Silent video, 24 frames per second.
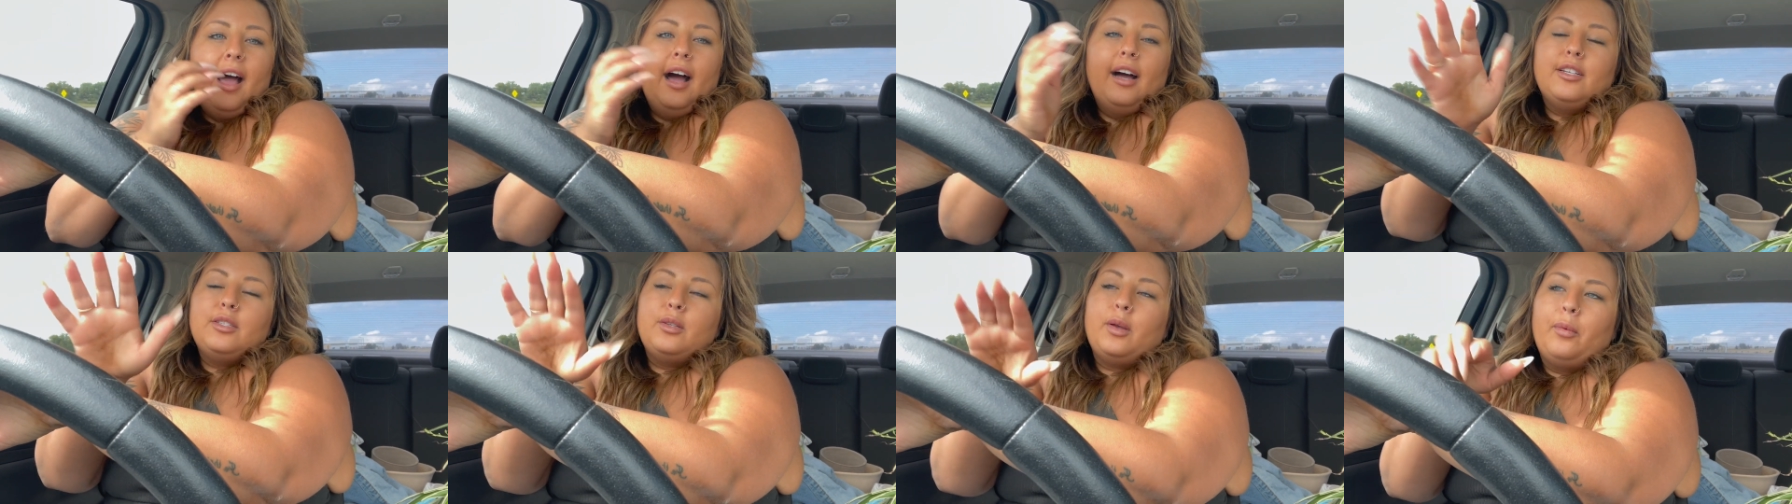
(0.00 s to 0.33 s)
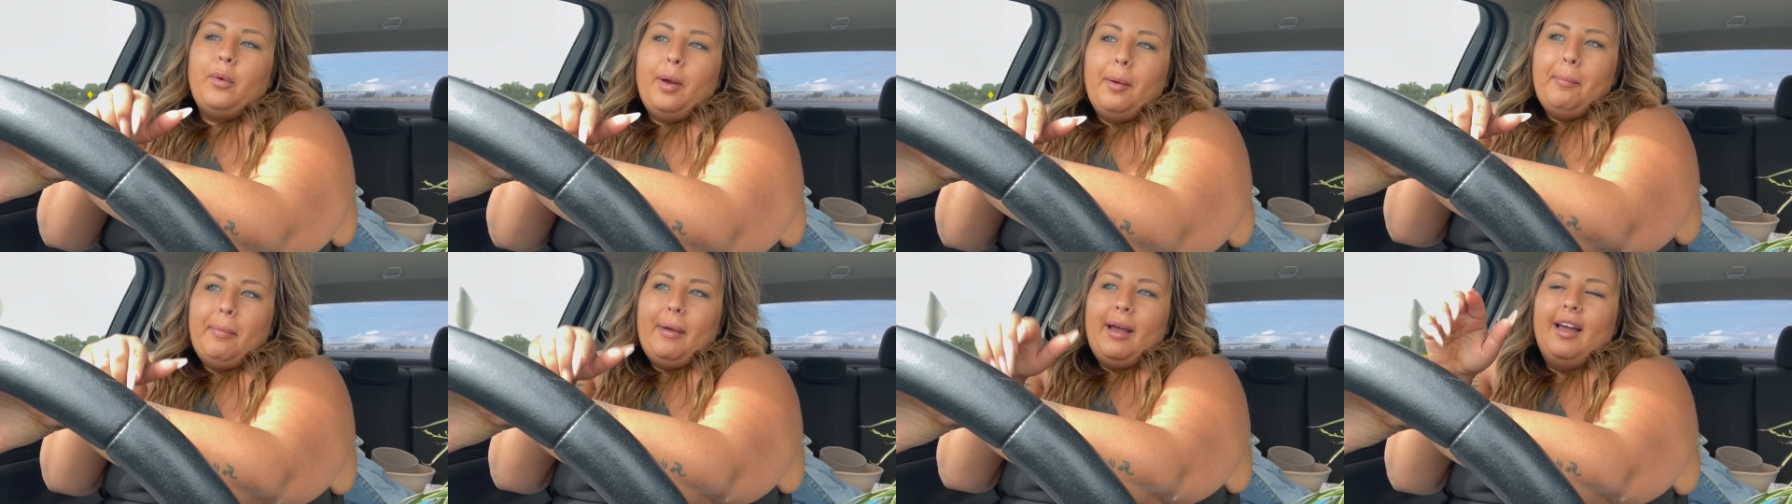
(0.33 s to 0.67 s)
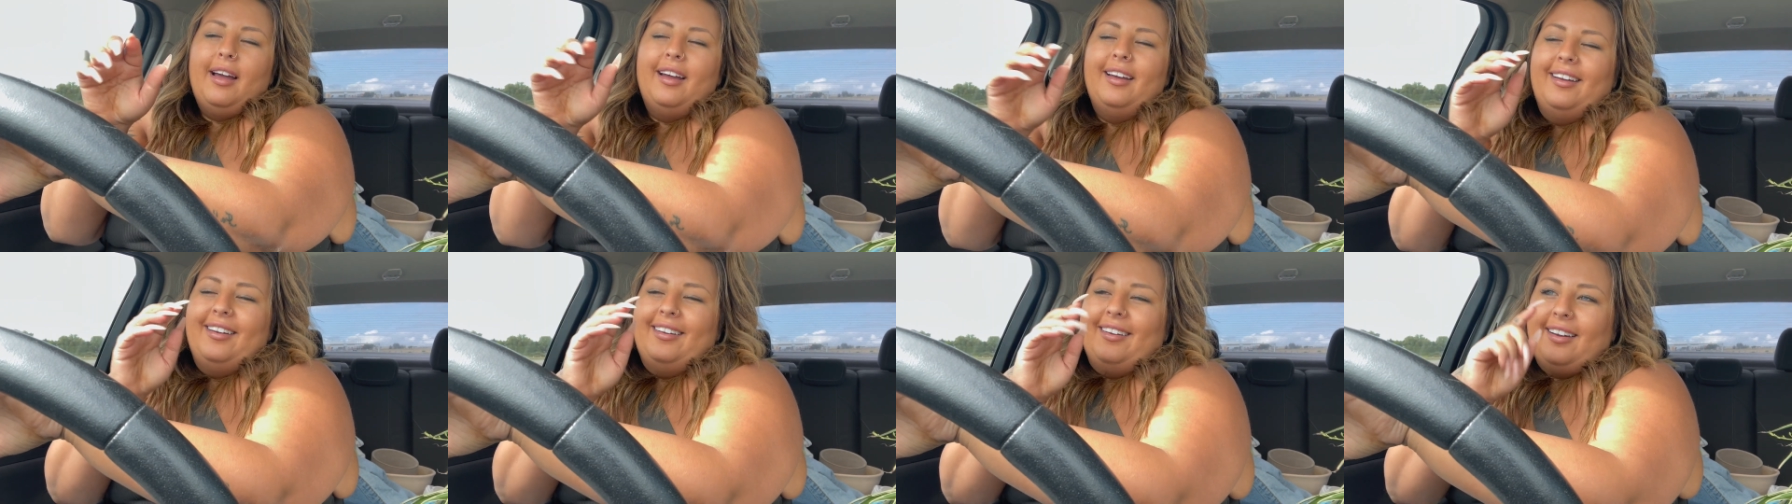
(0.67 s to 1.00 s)
so I went back,
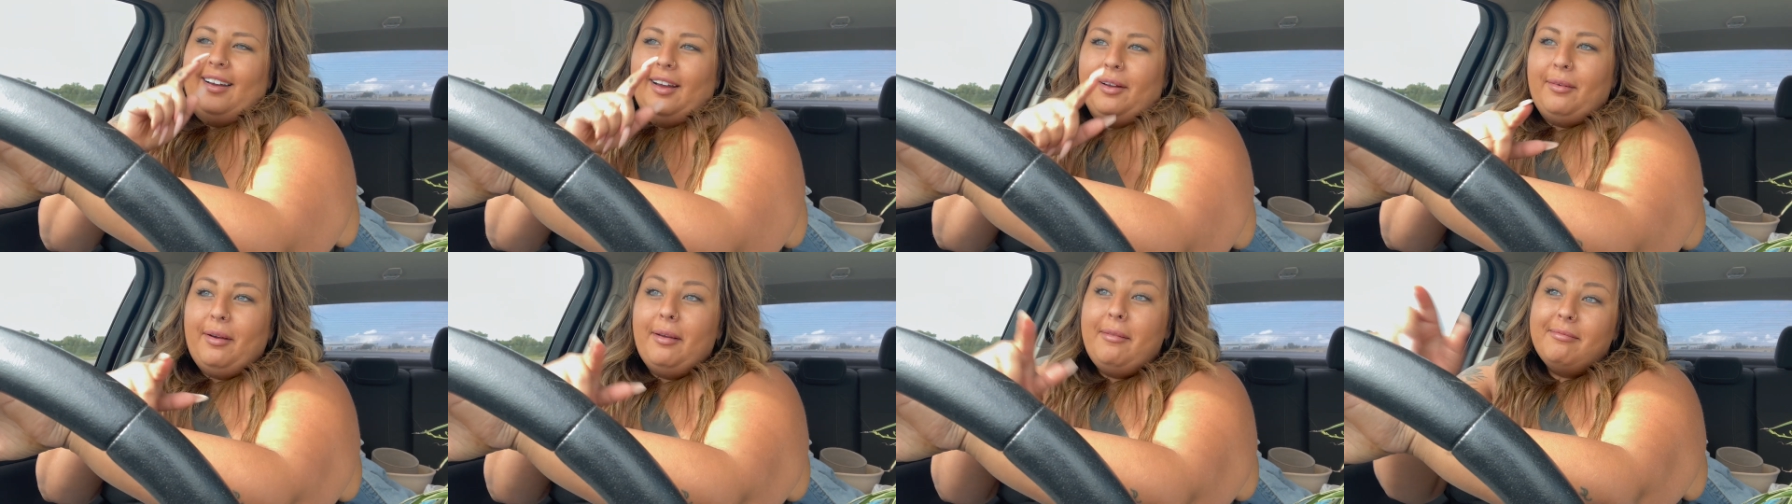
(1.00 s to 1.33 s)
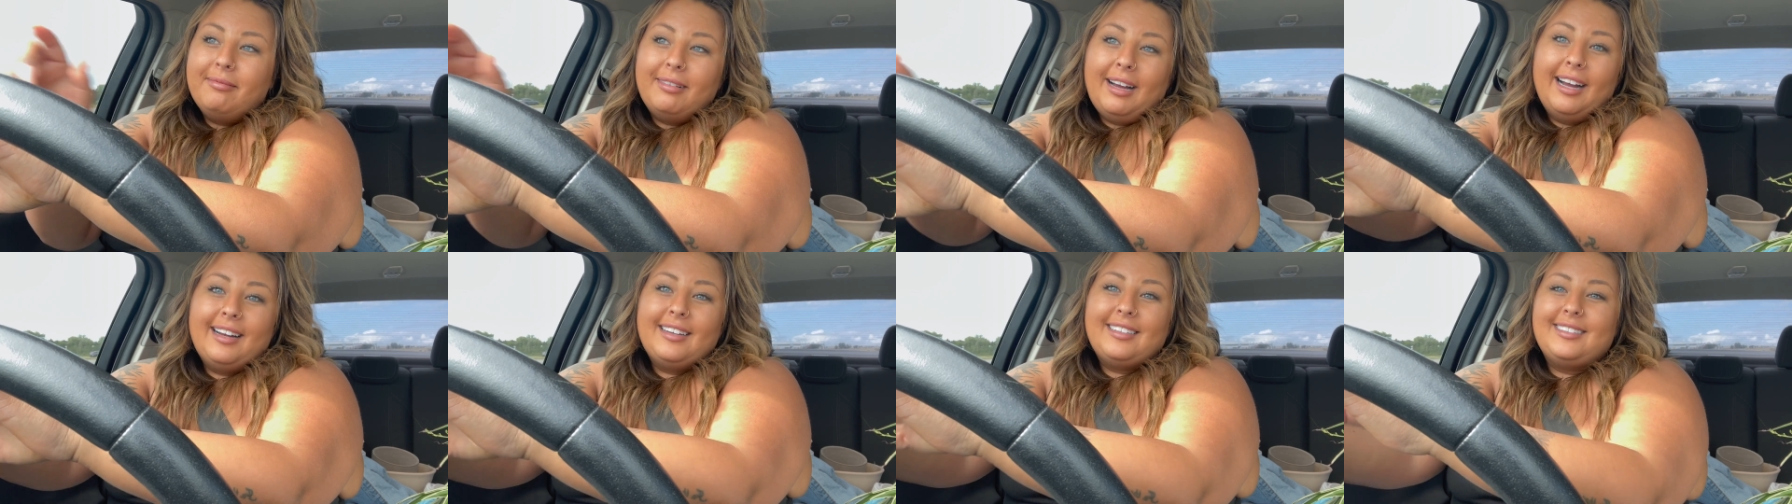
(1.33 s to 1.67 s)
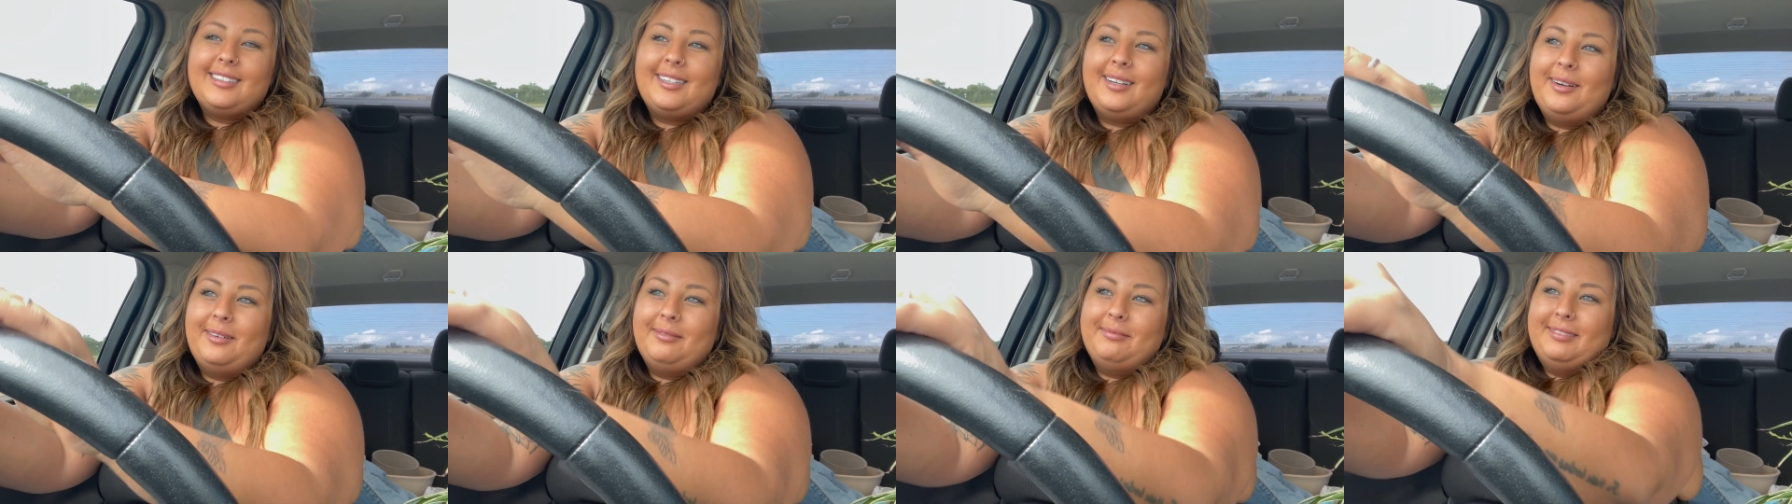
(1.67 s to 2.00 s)
I went back
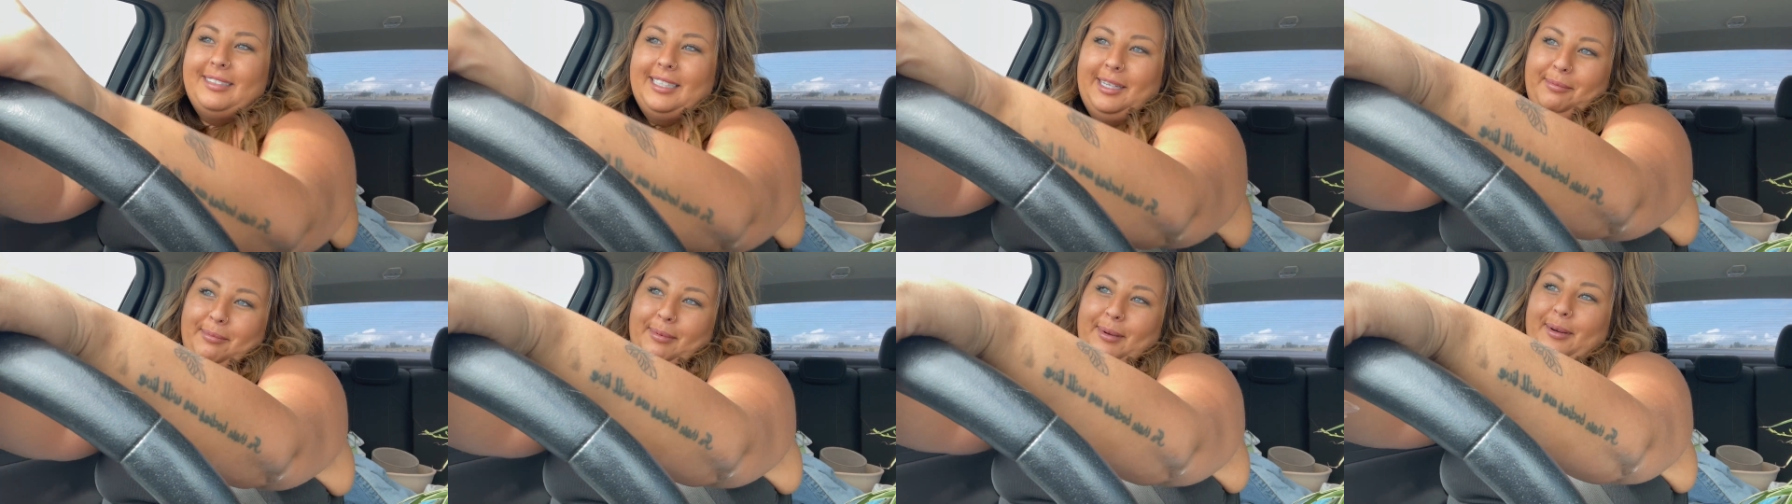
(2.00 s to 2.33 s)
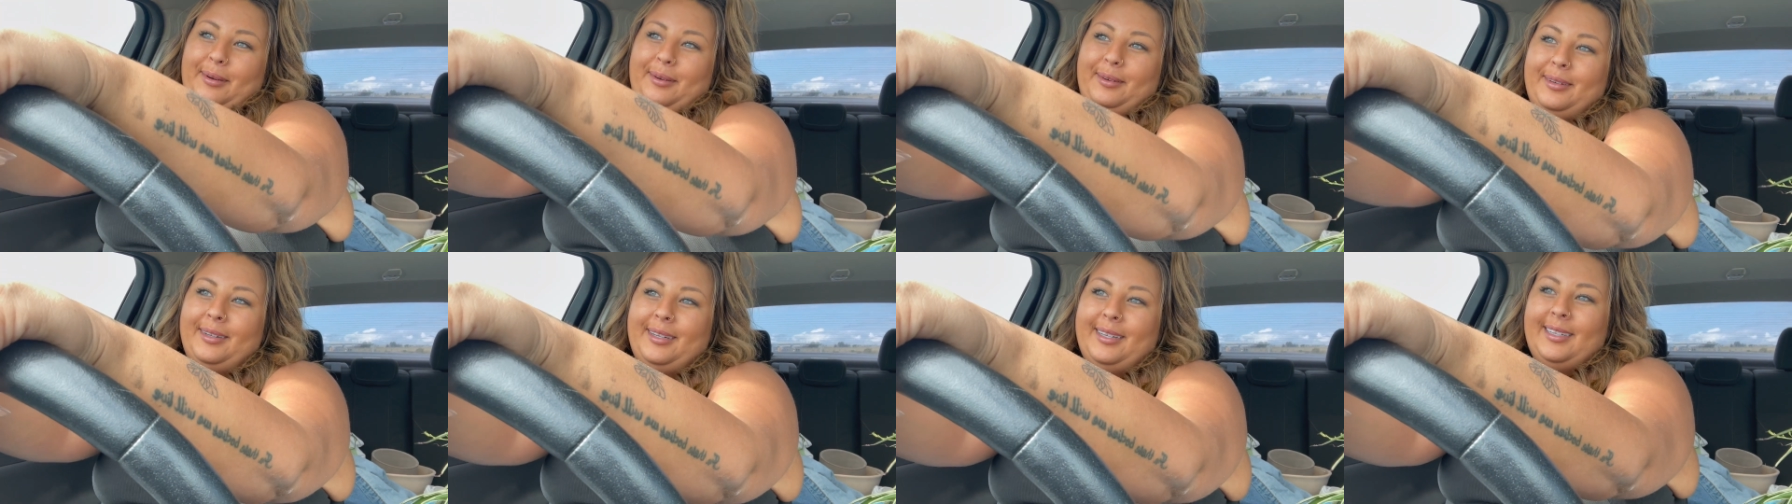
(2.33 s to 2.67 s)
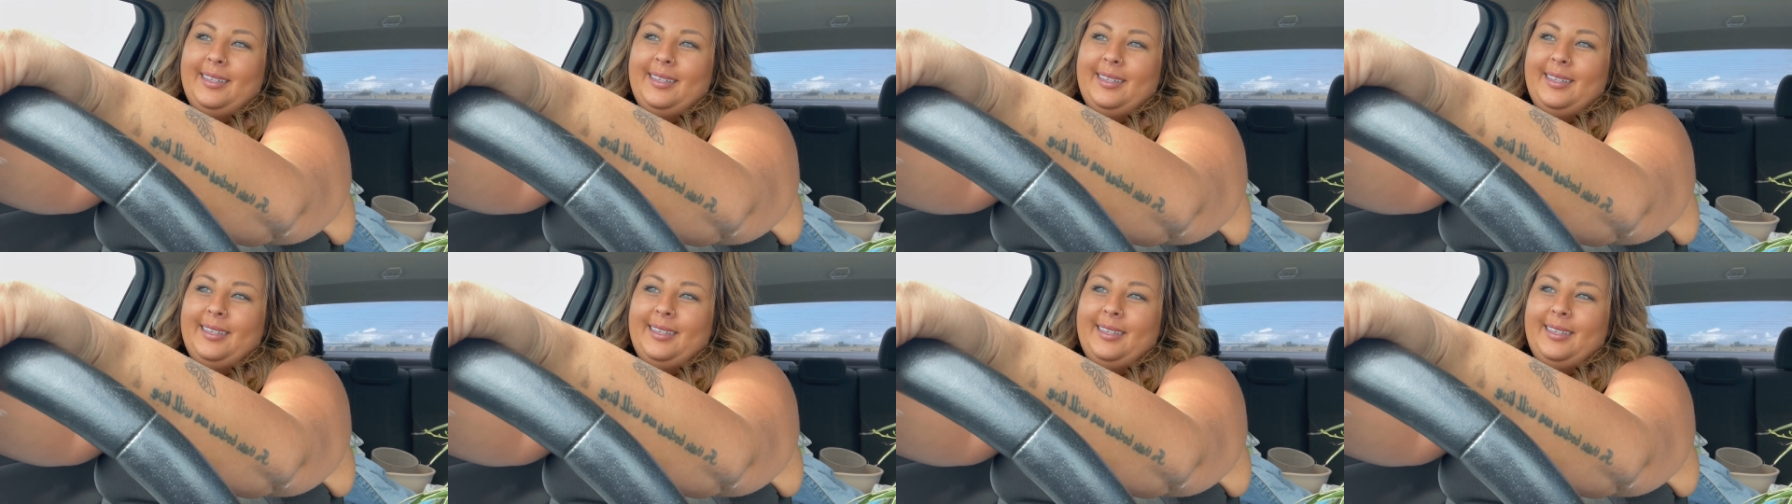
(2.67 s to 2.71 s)
to Home Depot